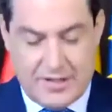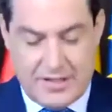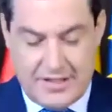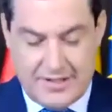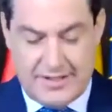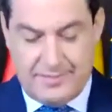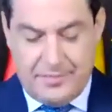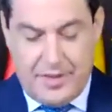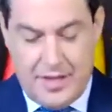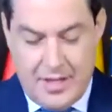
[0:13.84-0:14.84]

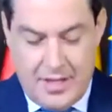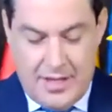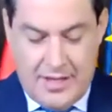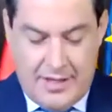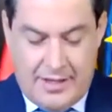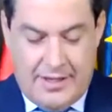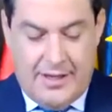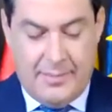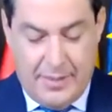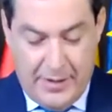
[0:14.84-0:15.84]
presidente.
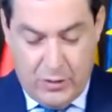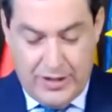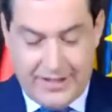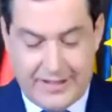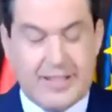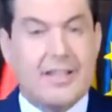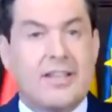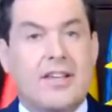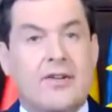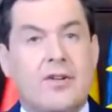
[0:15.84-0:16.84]
En primer lugar,
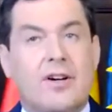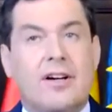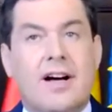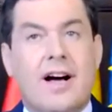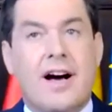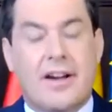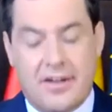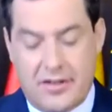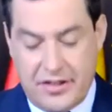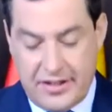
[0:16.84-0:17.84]
quiero
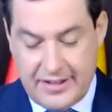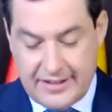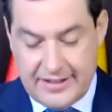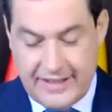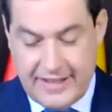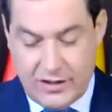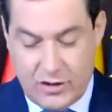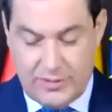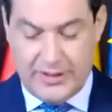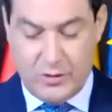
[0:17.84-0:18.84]
agradecer.
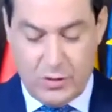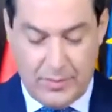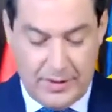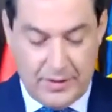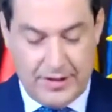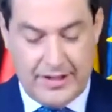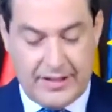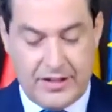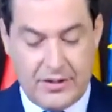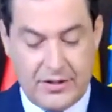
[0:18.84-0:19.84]
Good afternoon.
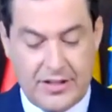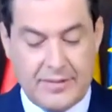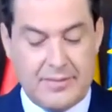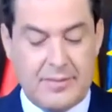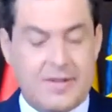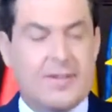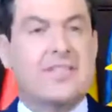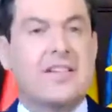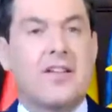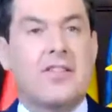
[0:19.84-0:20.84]
First of all, I'd
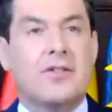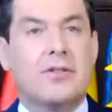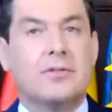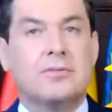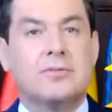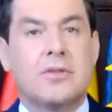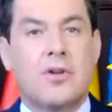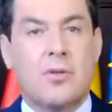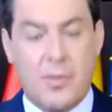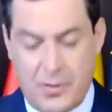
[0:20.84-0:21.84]
like to thank
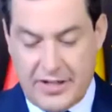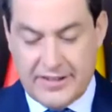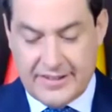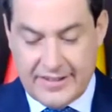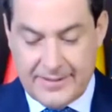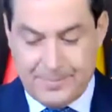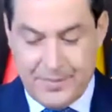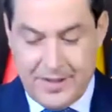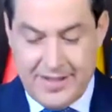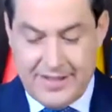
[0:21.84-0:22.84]
the
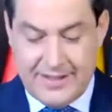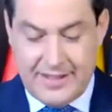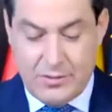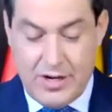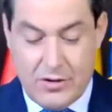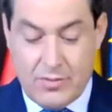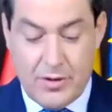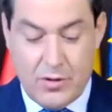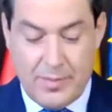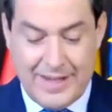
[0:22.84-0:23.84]
COR
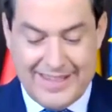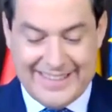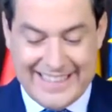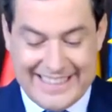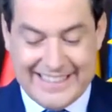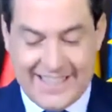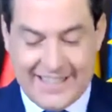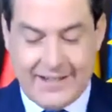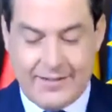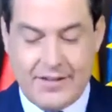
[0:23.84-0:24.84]
for
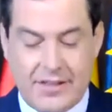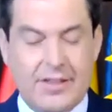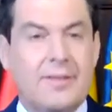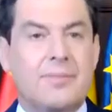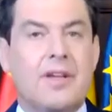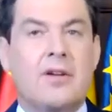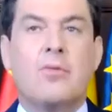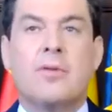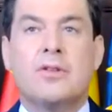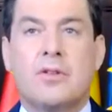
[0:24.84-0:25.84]
appointing me as
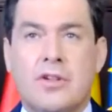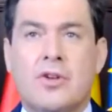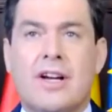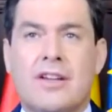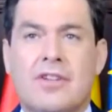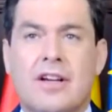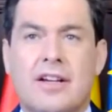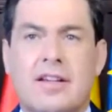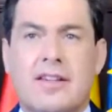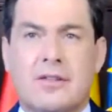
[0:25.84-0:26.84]
rapporteur for such an
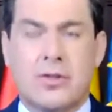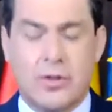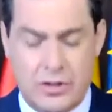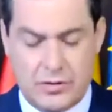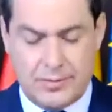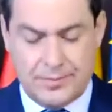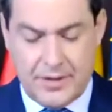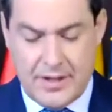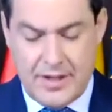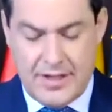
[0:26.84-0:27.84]
important
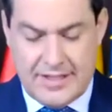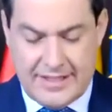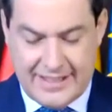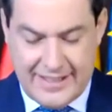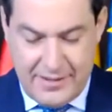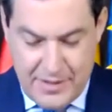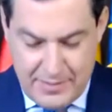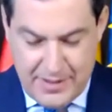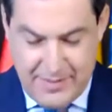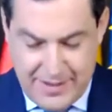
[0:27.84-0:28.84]
subject at a
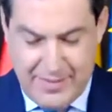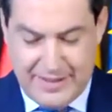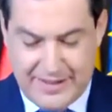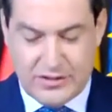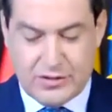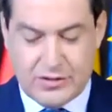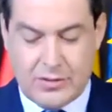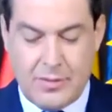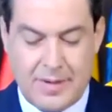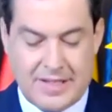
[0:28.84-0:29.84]
historic point in
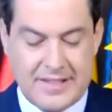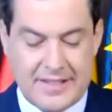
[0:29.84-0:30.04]
time.